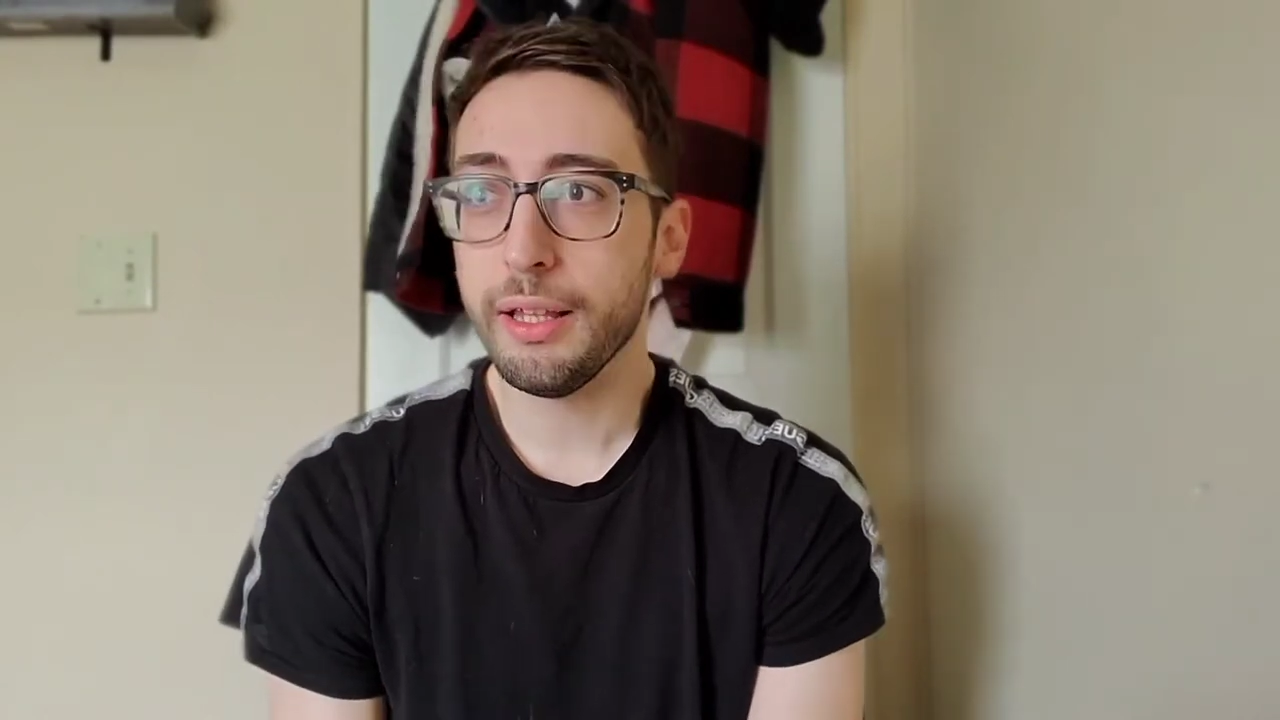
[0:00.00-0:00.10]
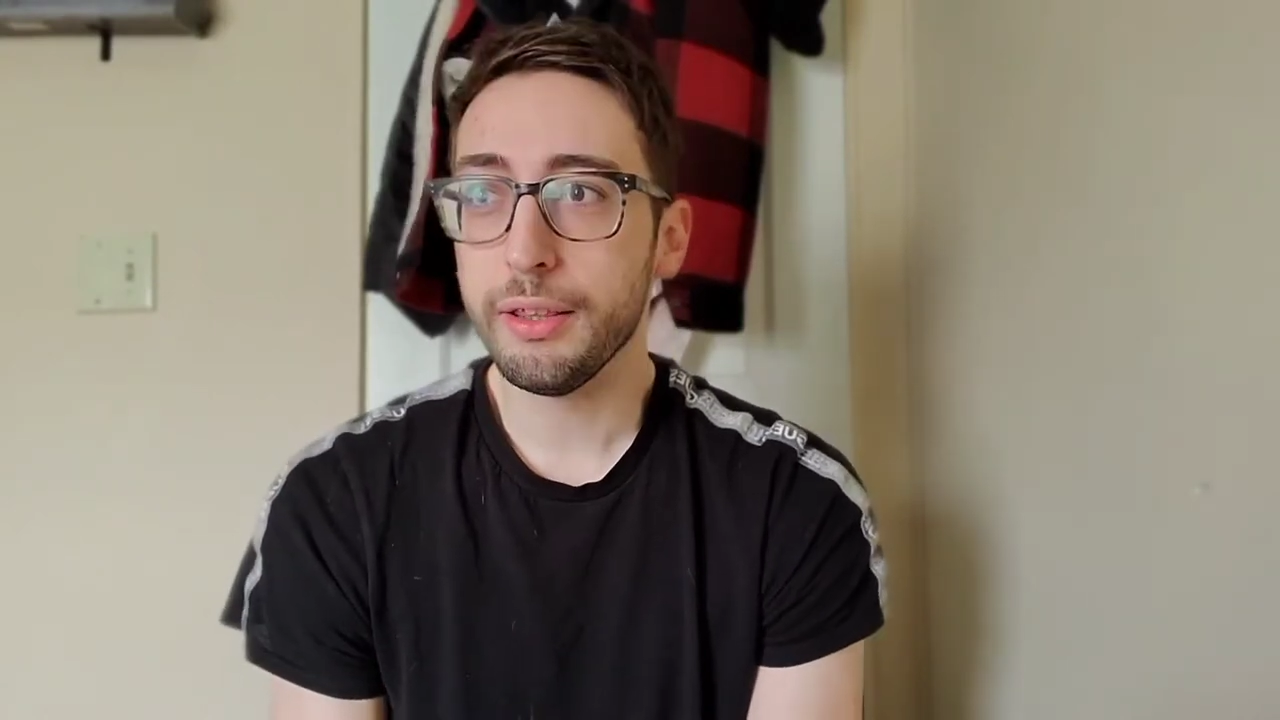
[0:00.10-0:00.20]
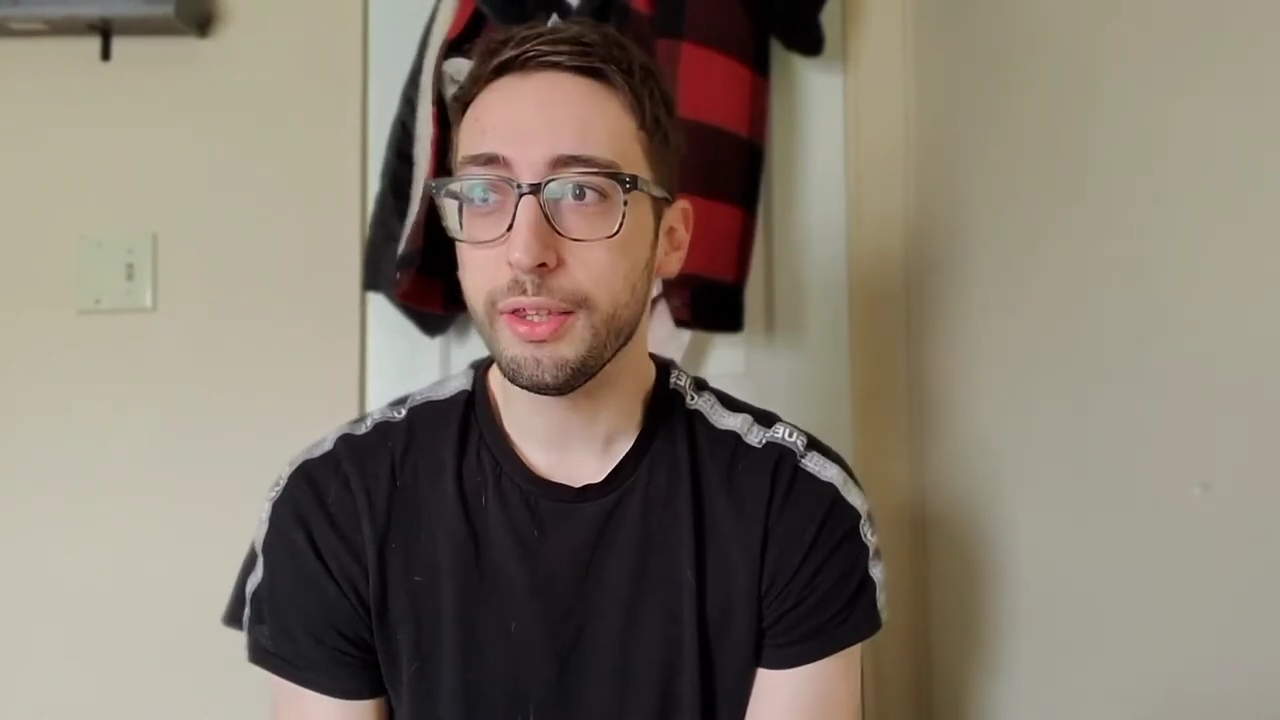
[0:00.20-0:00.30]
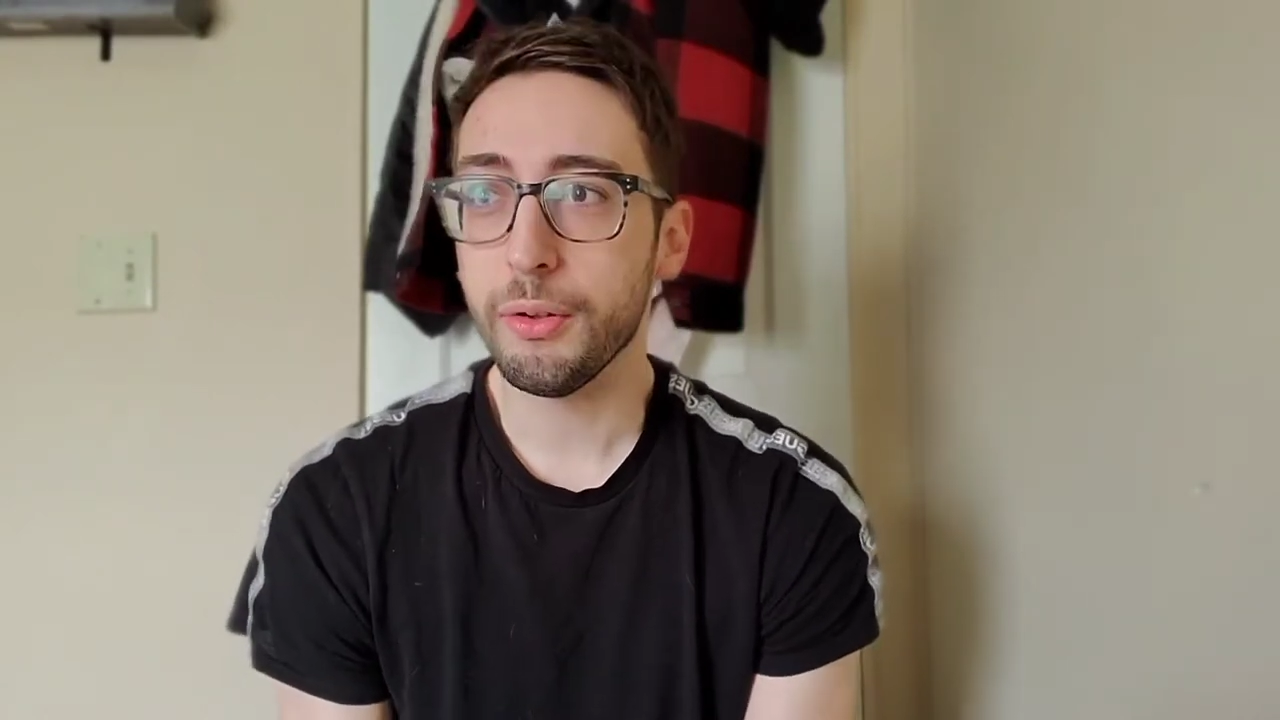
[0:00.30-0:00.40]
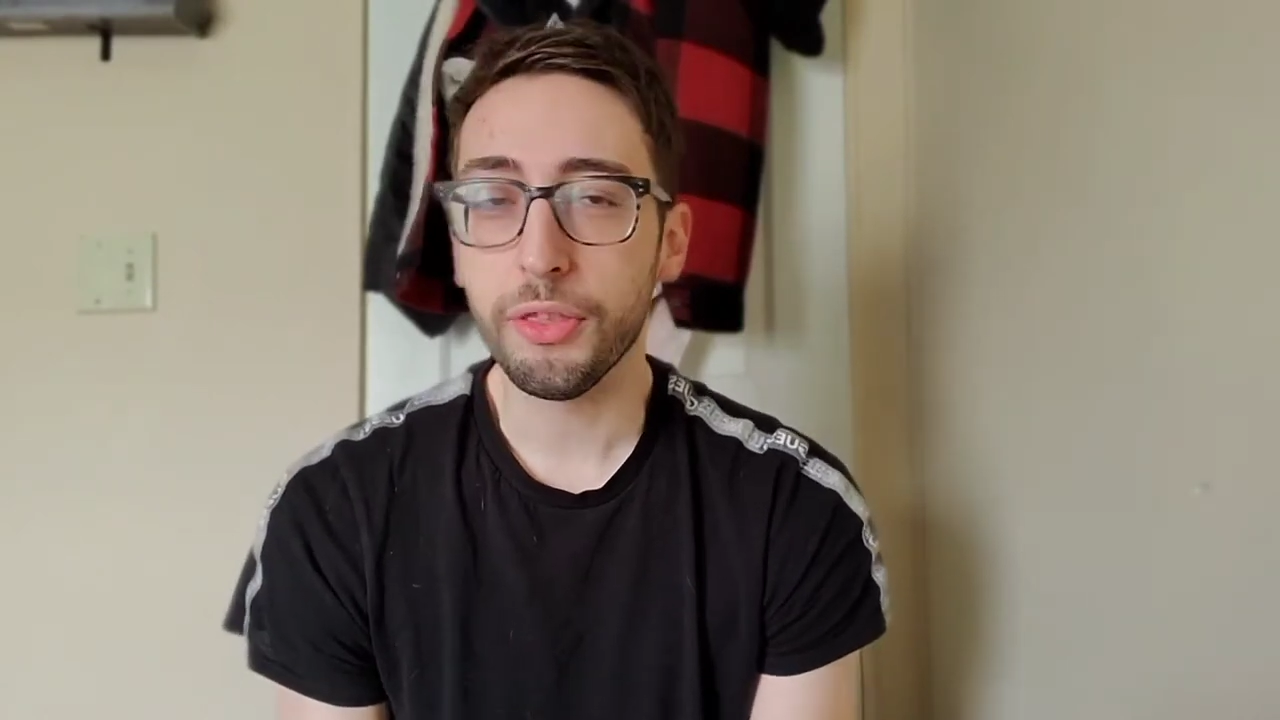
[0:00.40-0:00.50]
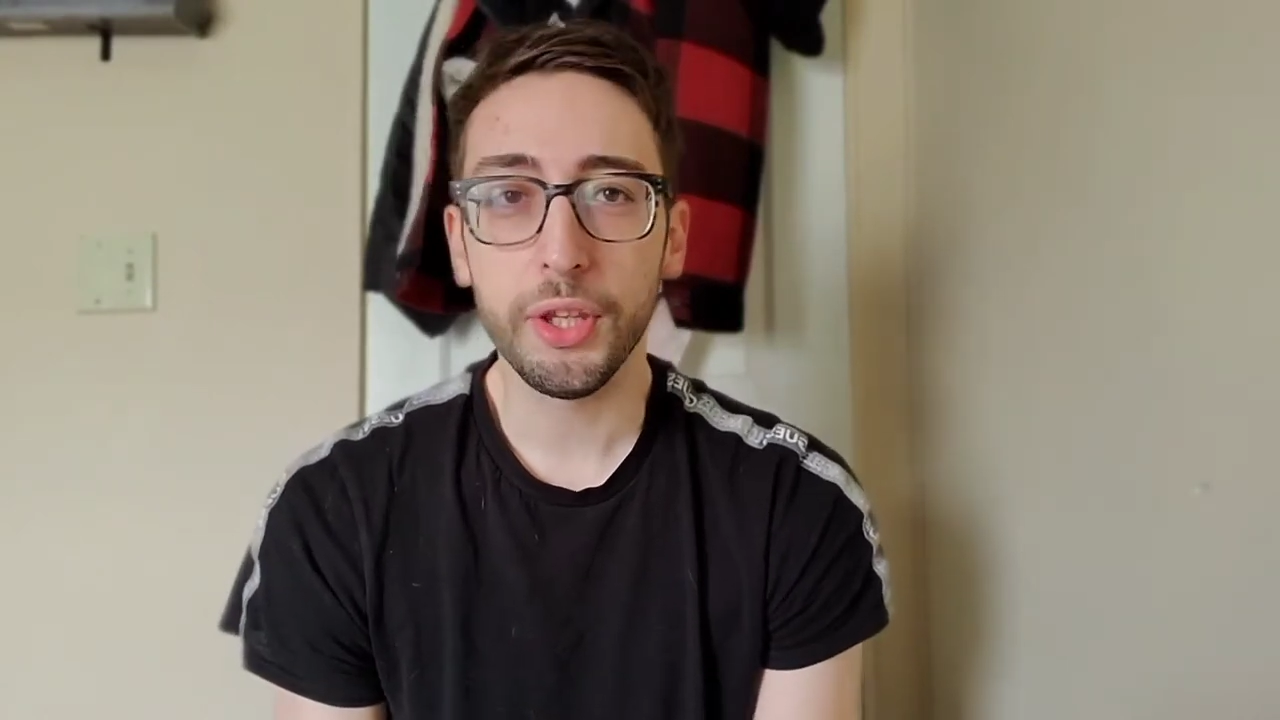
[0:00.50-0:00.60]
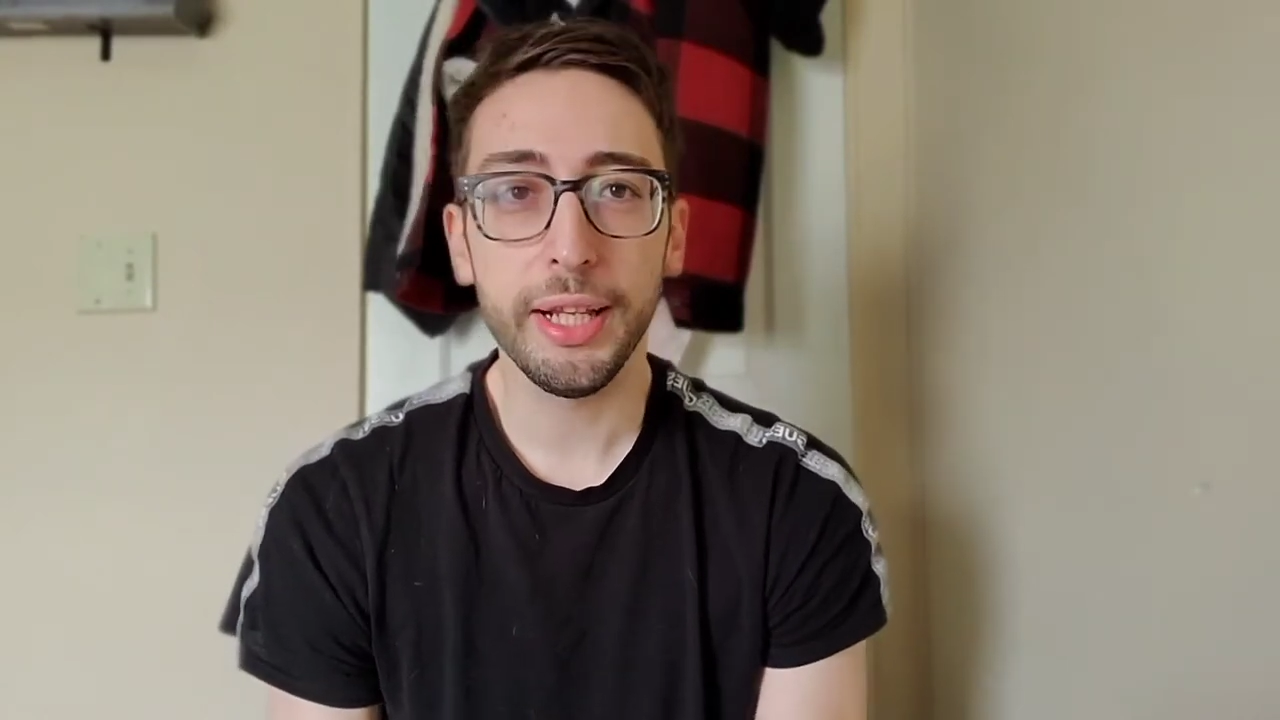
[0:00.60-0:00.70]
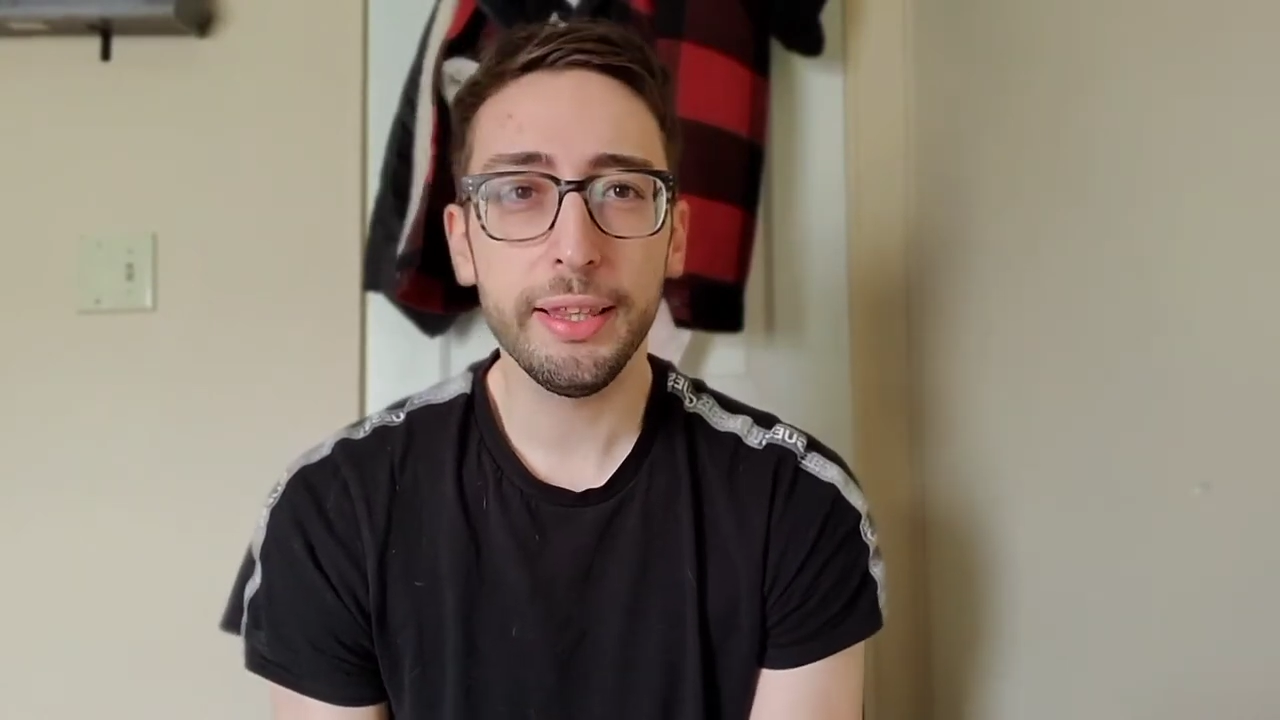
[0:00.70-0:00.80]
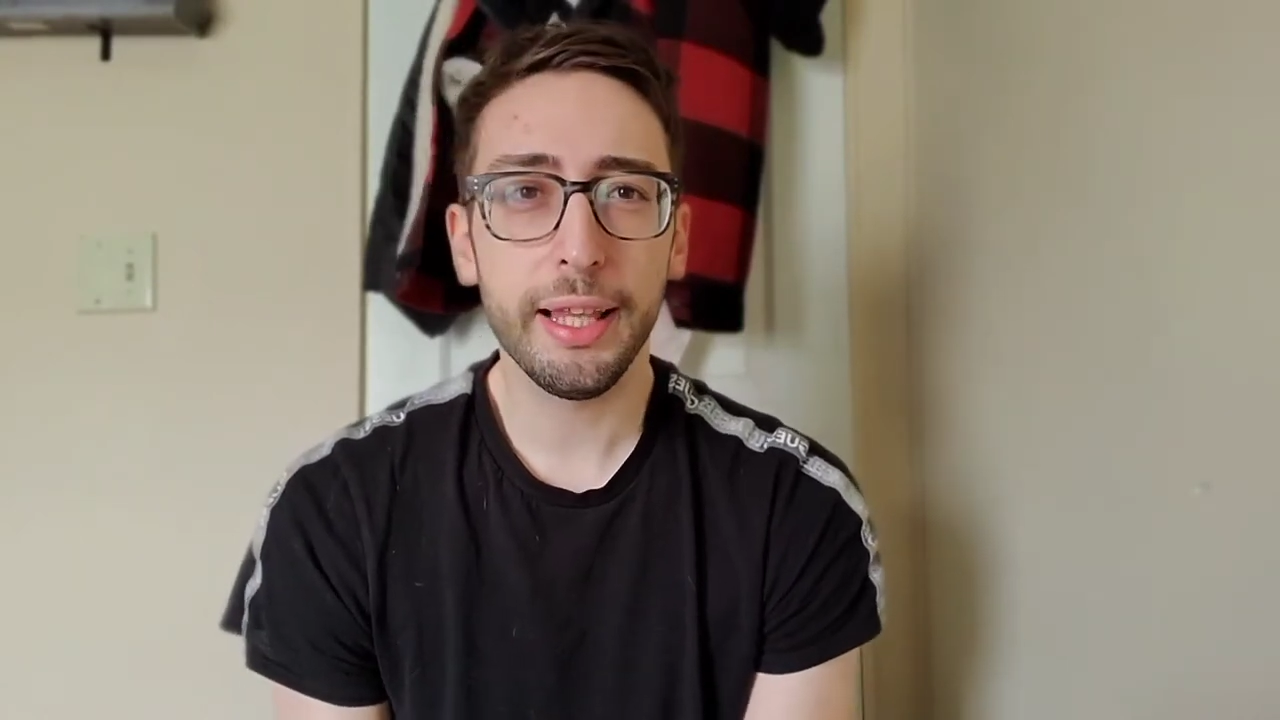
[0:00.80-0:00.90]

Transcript: the thing